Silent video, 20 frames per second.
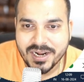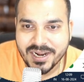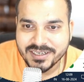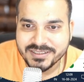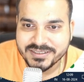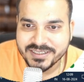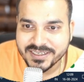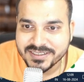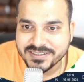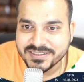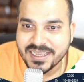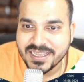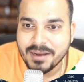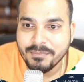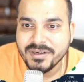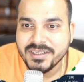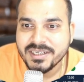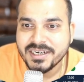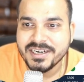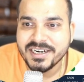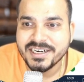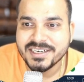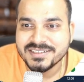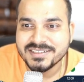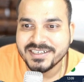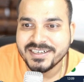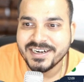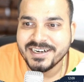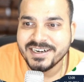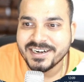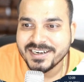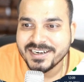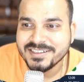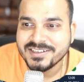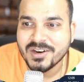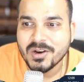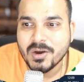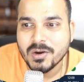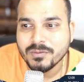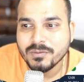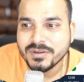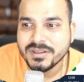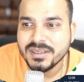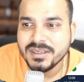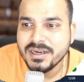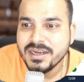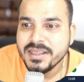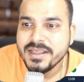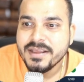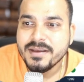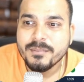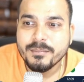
Let's examine the dataset entries along with the